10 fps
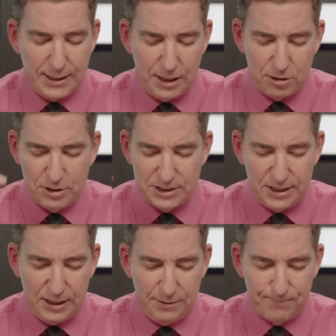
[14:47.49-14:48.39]
And here you
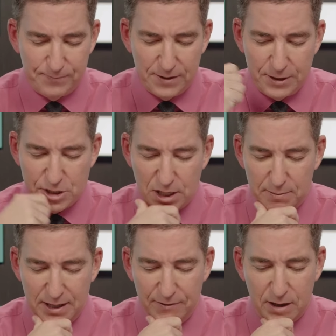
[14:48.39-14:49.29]
see the
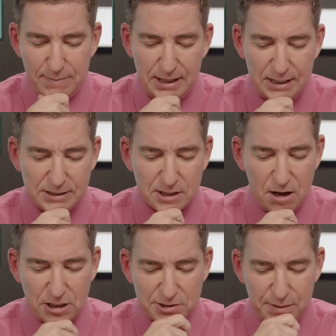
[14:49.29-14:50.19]
chairman of the committee is
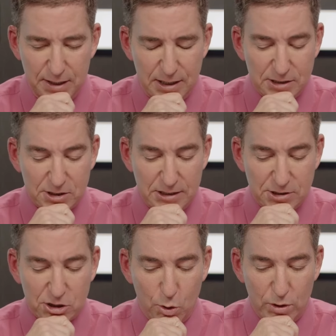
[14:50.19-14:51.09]
Congressman is,
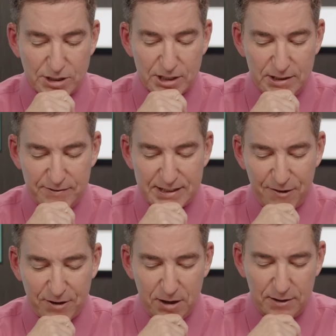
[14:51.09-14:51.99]
is Joe Wilson of
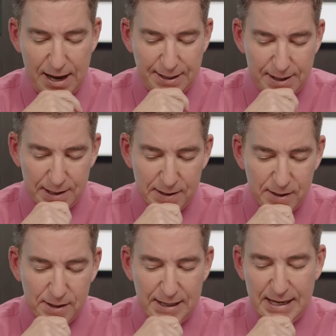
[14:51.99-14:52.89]
South Carolina.
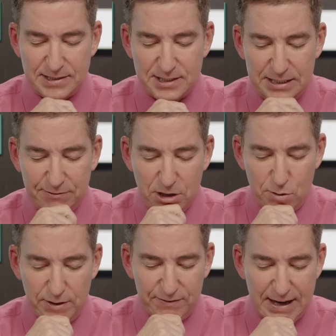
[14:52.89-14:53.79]
It has Steve
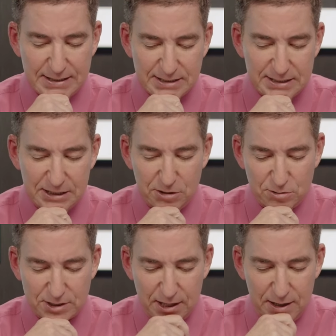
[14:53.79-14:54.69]
Cohen of Tennessee,
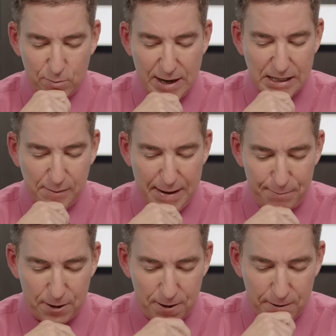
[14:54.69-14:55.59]
who's the ranking
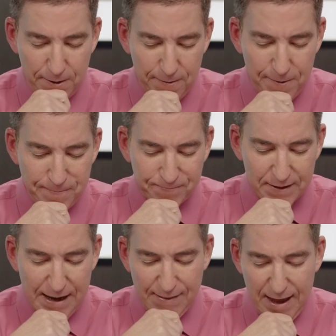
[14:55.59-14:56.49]
member.
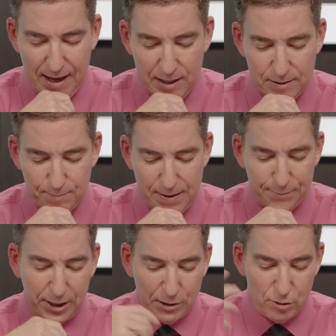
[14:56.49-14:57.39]
And then
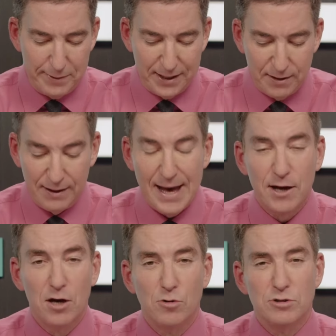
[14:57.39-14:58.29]
people like Ruben
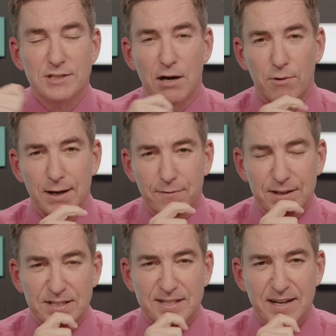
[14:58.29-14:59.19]
Gallego, who's now running for
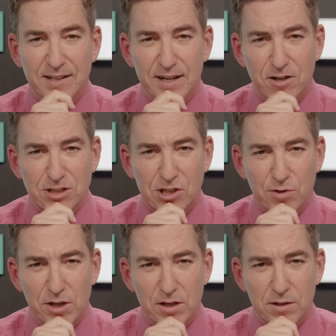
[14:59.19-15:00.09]
the Senate in
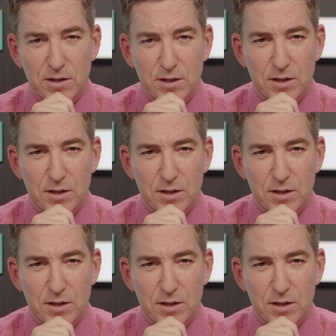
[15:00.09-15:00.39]
Arizona.